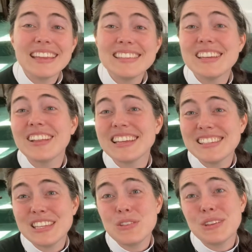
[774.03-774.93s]
Until I
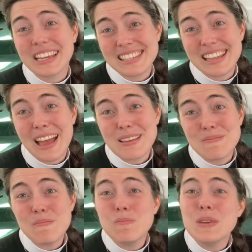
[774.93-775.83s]
see you next time,
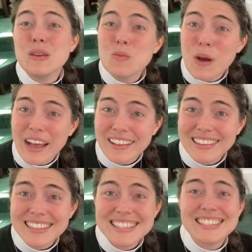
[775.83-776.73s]
be well,
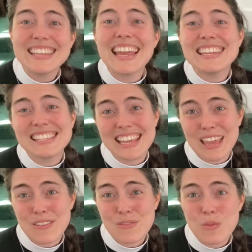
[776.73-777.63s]
stay
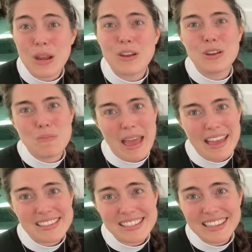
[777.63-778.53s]
safe, wear your
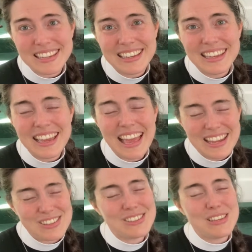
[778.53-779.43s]
mask,
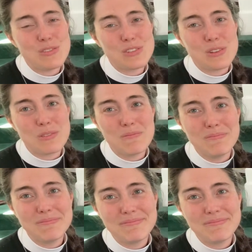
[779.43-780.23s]
and I'll see you soon.